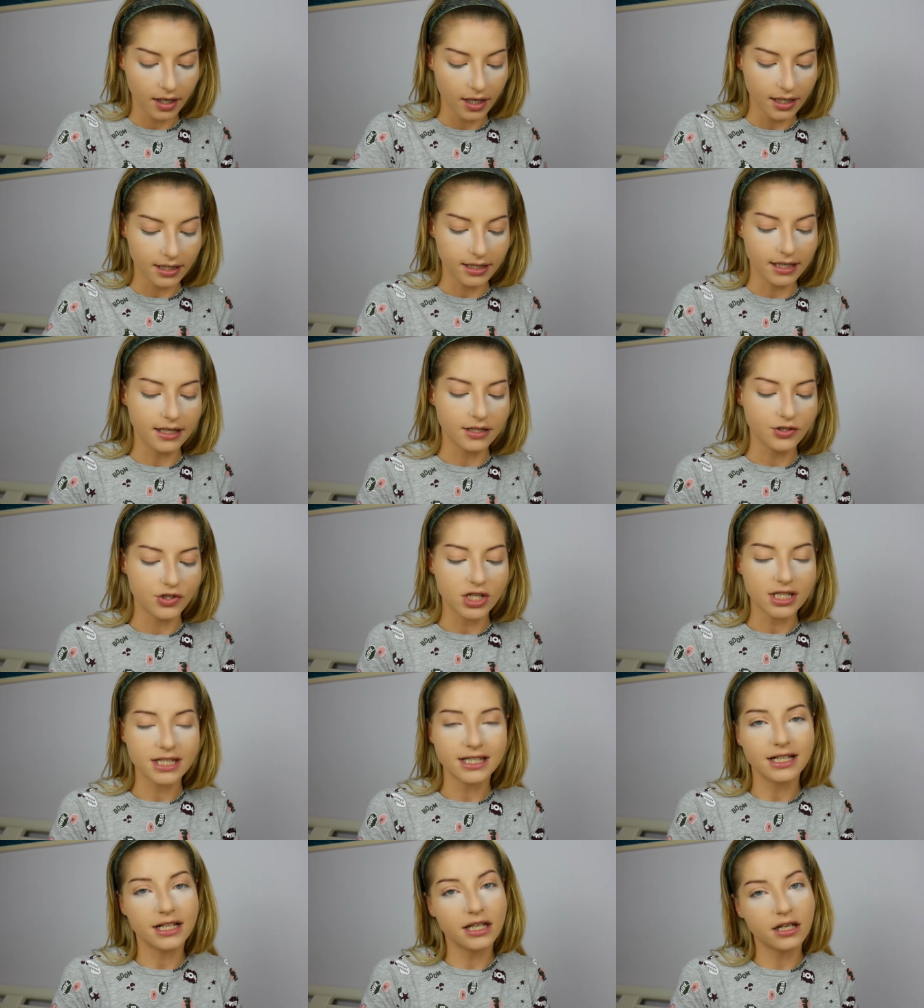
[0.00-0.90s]
and then
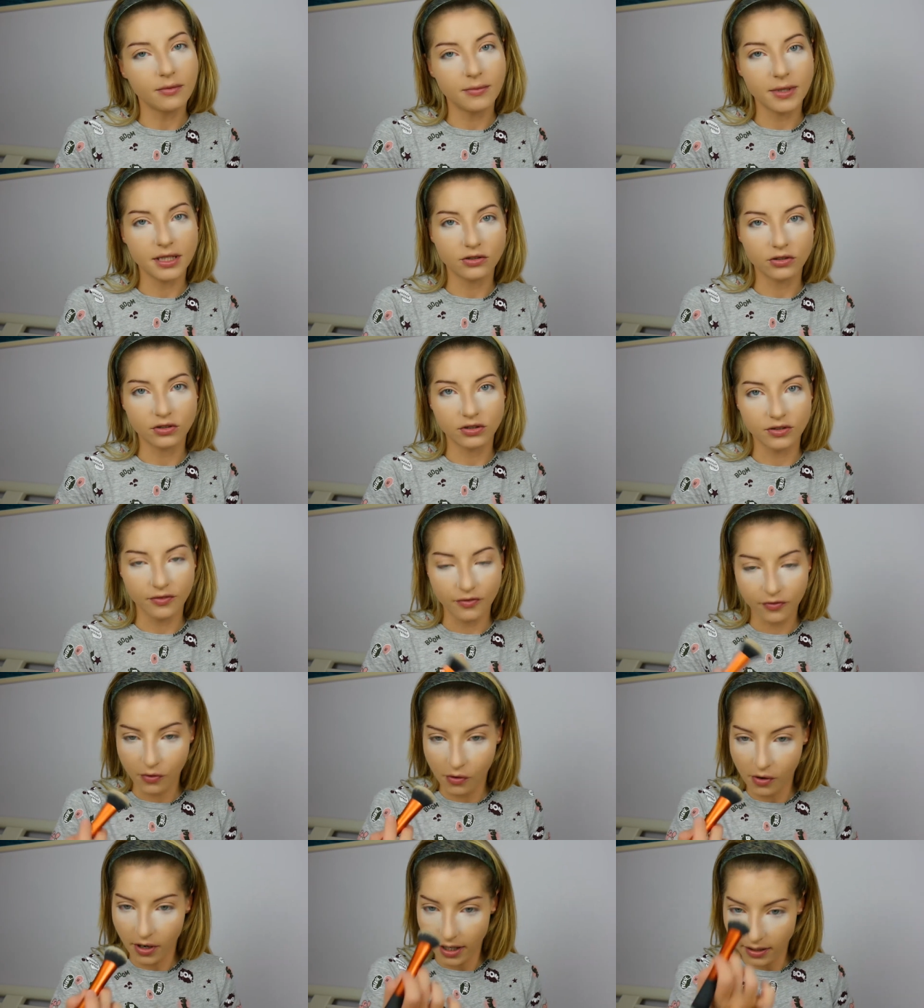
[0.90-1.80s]
just a little bit on the
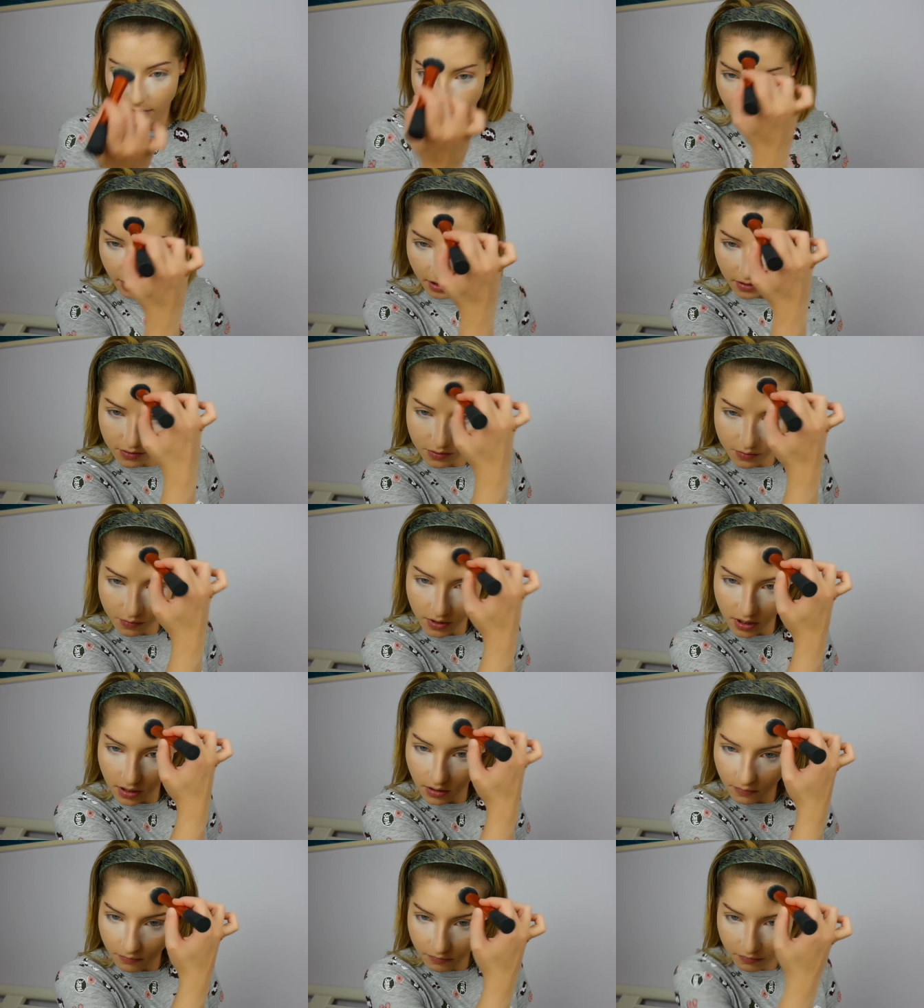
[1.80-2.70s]
forehead because
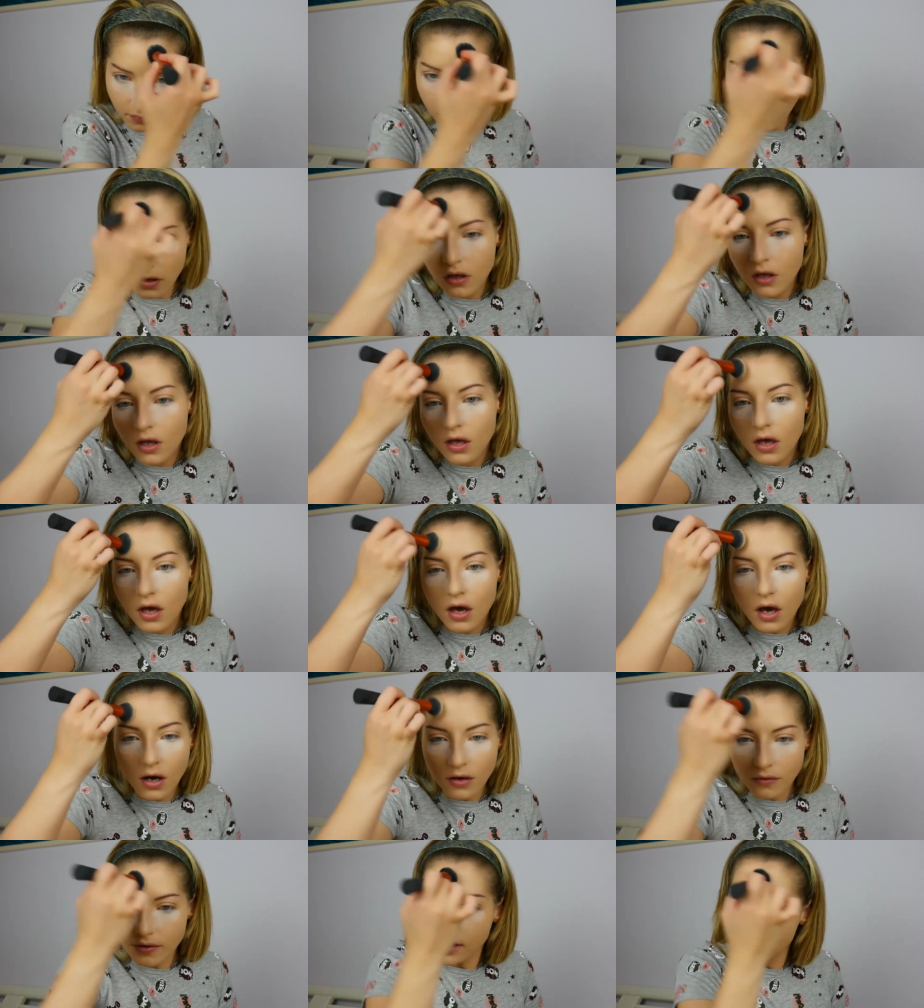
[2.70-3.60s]
we
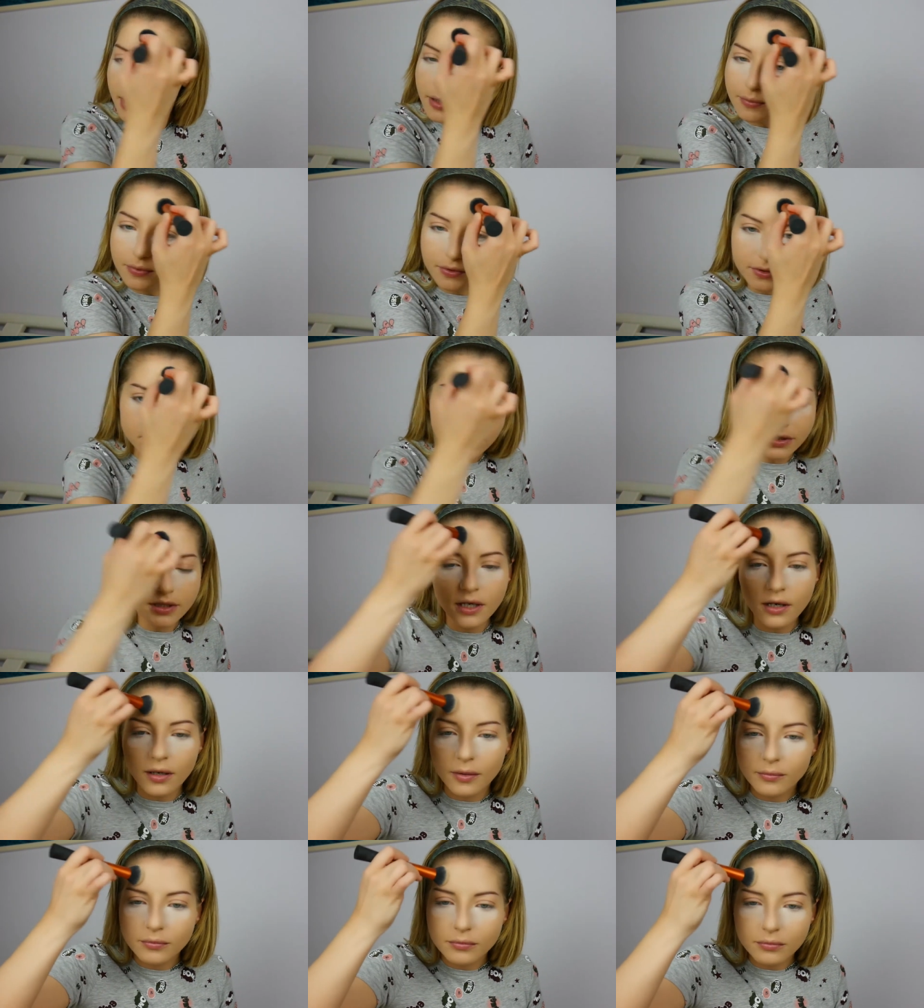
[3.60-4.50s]
already put
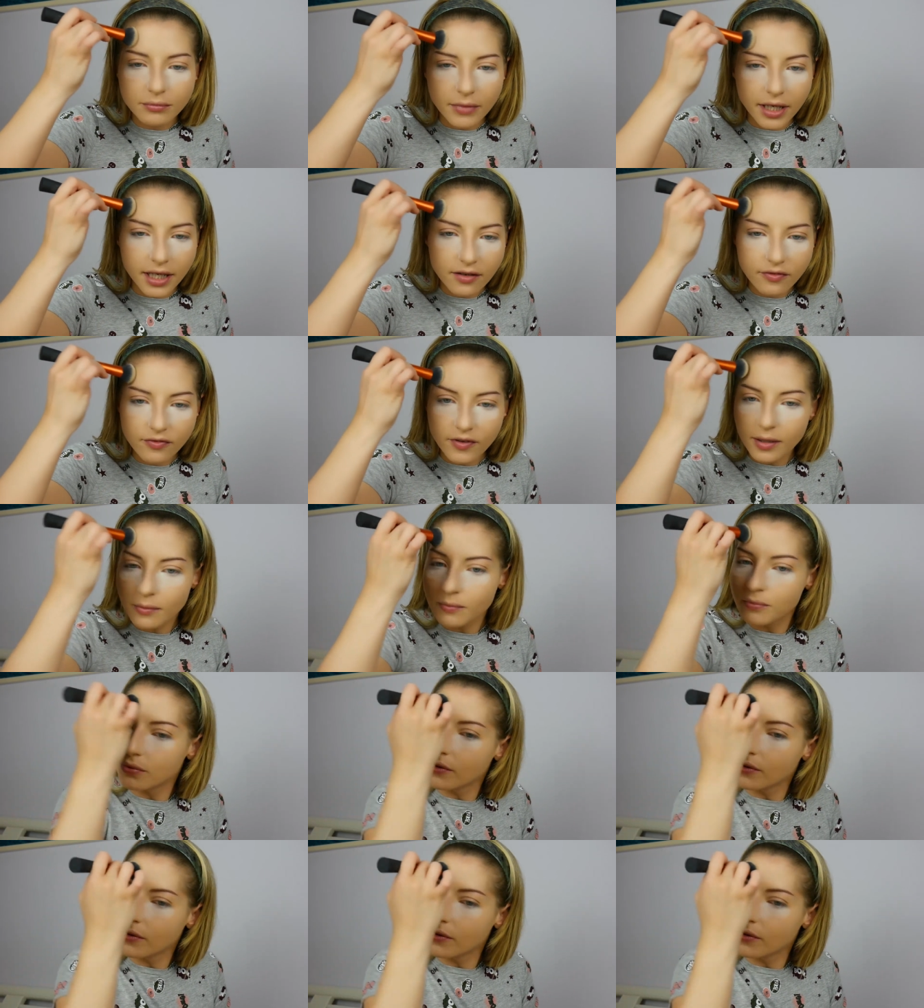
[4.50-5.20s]
the mattifying